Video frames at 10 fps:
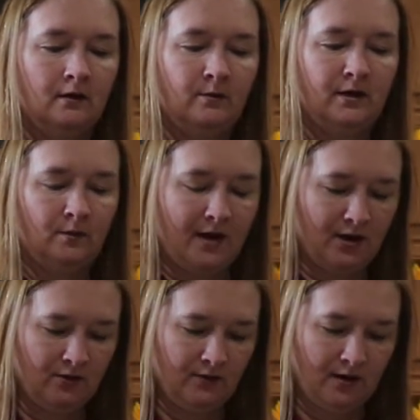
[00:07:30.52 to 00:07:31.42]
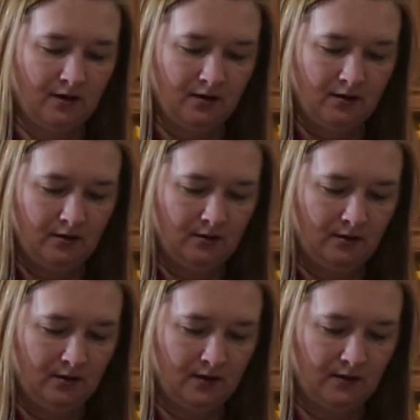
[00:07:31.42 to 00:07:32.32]
beer batter there,
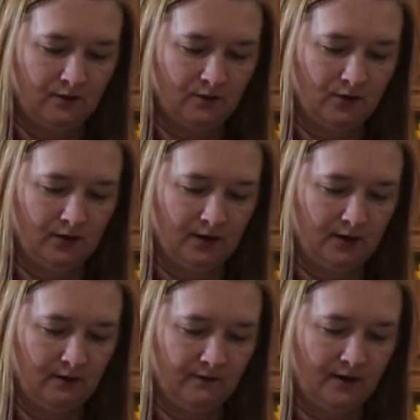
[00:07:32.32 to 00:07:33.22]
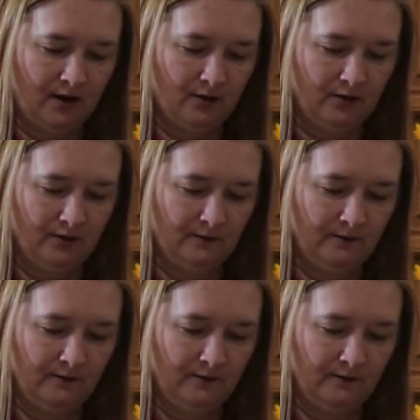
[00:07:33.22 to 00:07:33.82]
and then roll it in the flour.